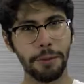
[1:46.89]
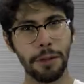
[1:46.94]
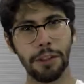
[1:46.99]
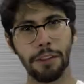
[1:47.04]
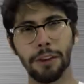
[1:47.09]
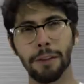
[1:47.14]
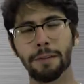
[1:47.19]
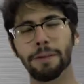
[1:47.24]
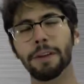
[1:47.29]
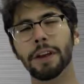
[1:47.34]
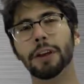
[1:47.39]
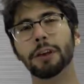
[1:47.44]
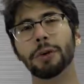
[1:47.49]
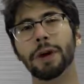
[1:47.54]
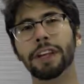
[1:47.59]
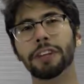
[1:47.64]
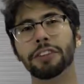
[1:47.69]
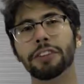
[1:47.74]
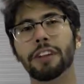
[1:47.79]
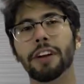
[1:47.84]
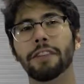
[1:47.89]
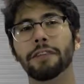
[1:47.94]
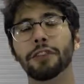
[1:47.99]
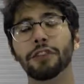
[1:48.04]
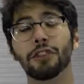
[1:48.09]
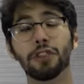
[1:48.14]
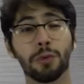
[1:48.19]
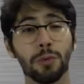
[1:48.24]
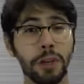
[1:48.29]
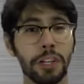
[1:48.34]
to the configuration of the
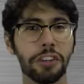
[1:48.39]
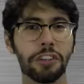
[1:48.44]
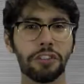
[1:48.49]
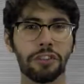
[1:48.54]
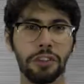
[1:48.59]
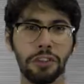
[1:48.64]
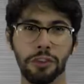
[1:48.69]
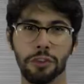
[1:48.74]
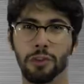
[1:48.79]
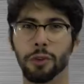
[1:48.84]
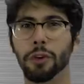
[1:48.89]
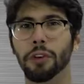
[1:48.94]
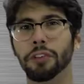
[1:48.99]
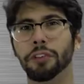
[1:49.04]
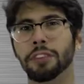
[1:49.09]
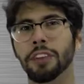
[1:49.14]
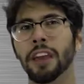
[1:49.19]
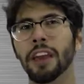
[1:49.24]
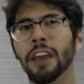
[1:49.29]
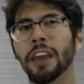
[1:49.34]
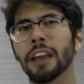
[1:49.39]
Switch's controls.